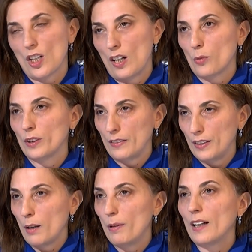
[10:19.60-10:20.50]
The
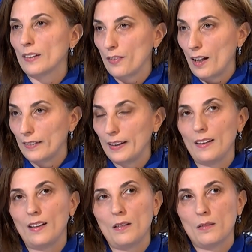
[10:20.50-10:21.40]
company should notify
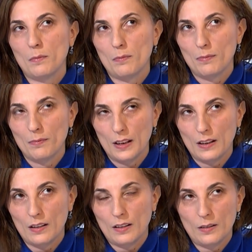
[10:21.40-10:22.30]
about any
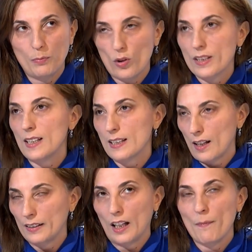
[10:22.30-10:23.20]
changes to the state
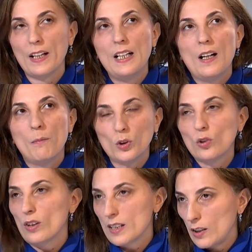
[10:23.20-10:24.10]
registry
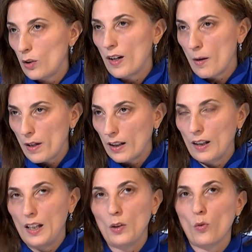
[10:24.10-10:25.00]
during 40
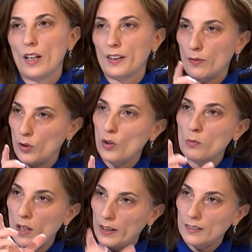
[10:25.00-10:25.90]
days. The
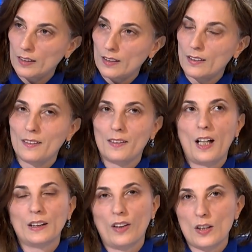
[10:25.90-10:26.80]
data concerning
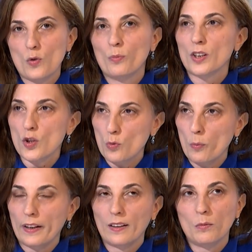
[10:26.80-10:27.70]
beneficial
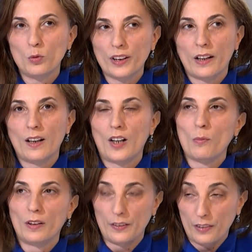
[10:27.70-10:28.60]
owners can be viewed
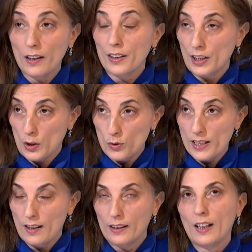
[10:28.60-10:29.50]
in different
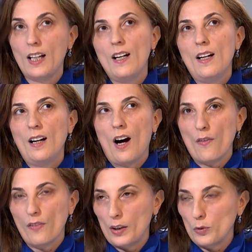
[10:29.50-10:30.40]
formats for journalists.